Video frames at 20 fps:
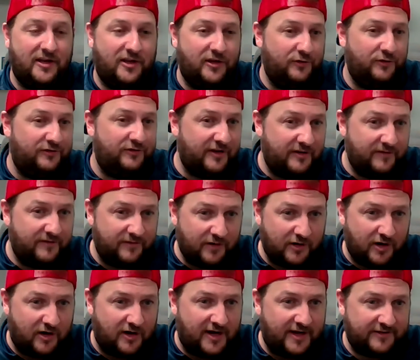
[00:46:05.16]
and Houston for
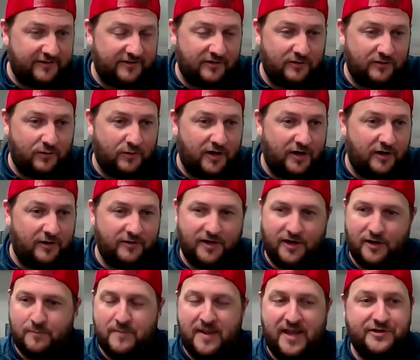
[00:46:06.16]
car accident lawyer. You
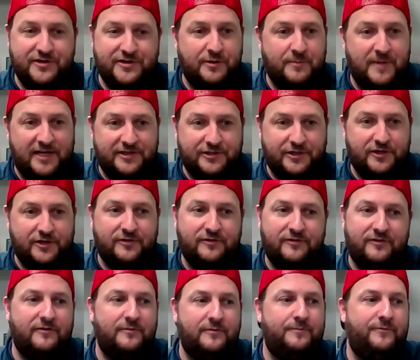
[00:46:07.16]
know, major
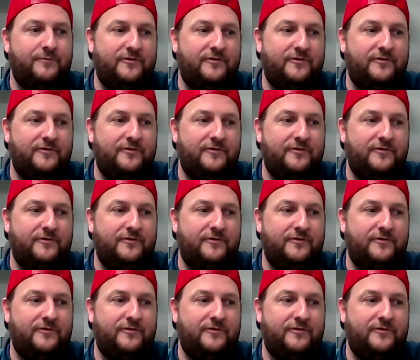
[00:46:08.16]
metros.